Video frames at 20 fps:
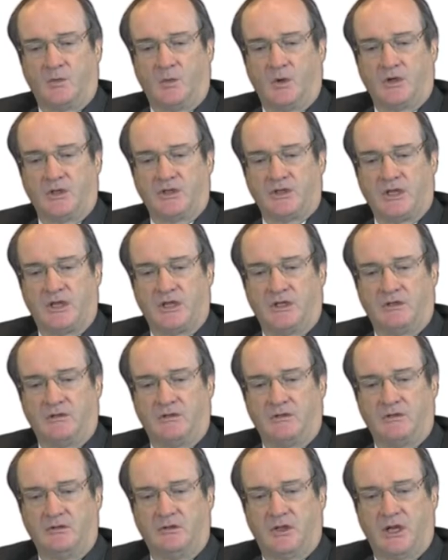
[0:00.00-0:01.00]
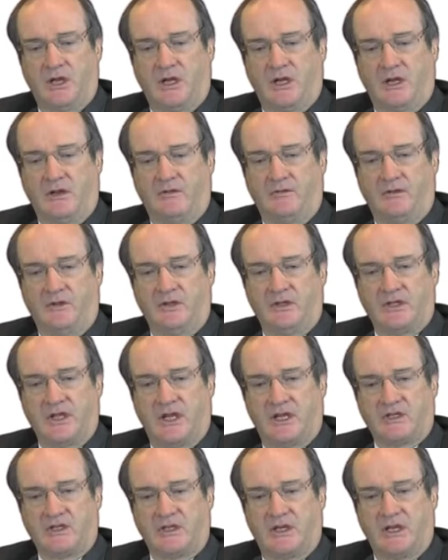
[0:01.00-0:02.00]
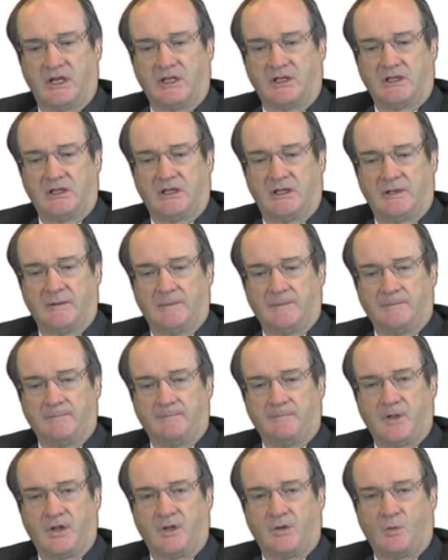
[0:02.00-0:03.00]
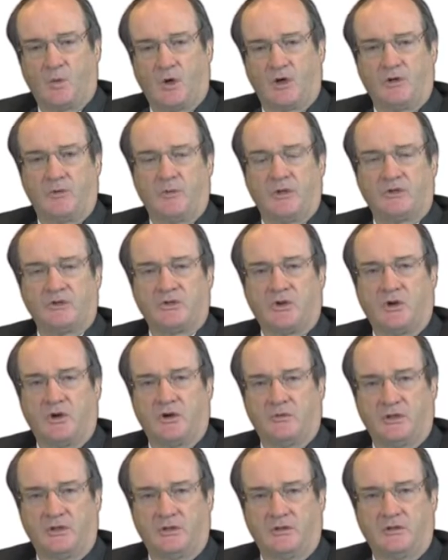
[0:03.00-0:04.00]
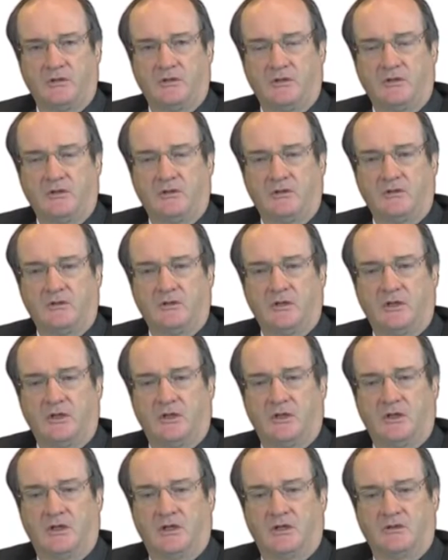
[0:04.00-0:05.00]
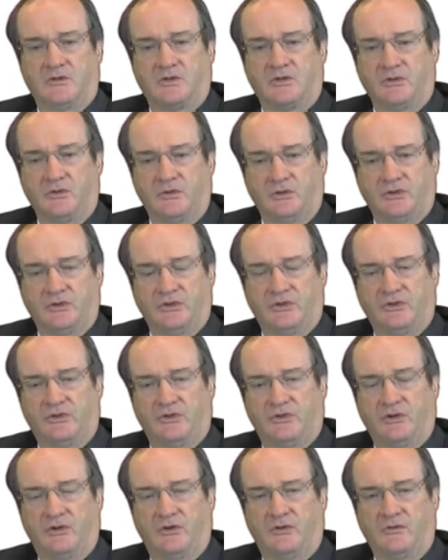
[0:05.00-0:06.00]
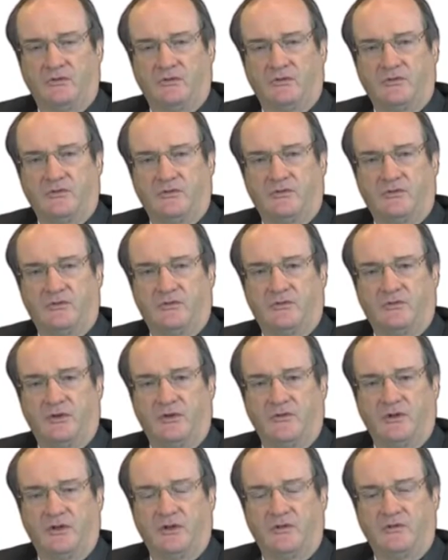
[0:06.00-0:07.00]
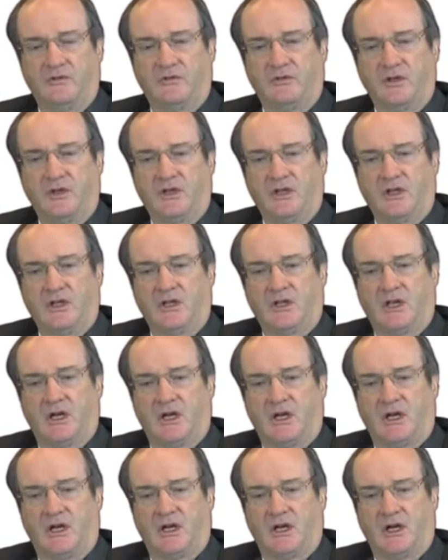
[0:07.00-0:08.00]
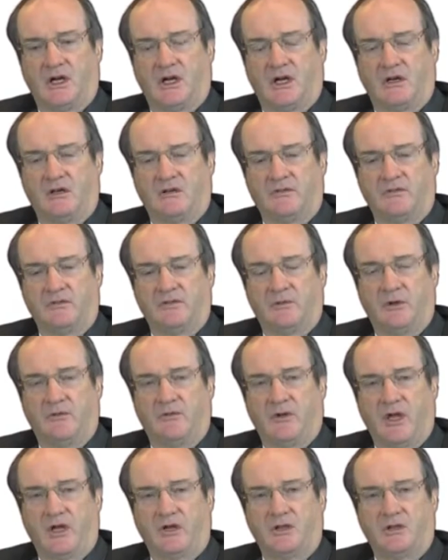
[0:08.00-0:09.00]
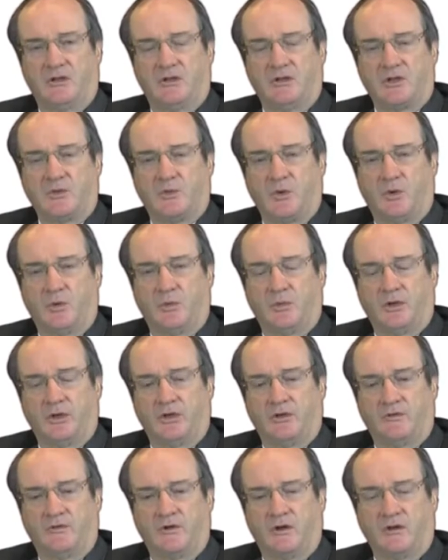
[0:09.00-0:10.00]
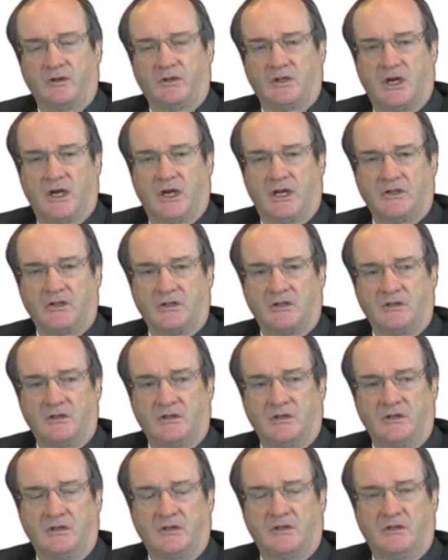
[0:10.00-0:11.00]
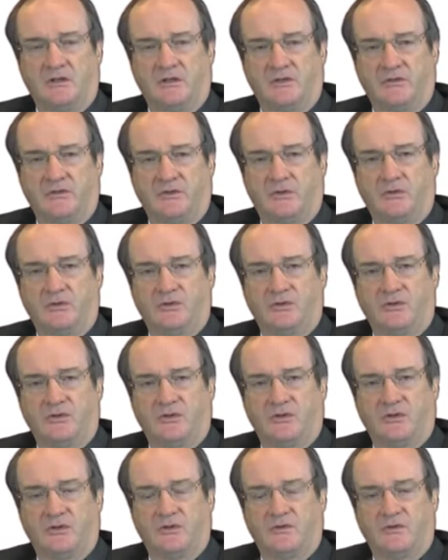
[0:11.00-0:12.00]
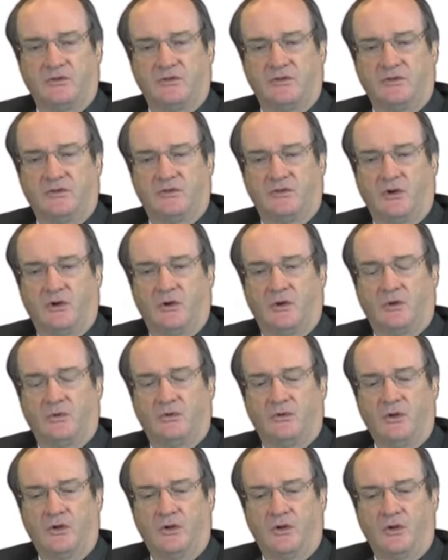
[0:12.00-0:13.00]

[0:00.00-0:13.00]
When I say you can have these accidentally, one of the most common sources of derivatives are to be found in the small print of contracts, either for goods and services sold,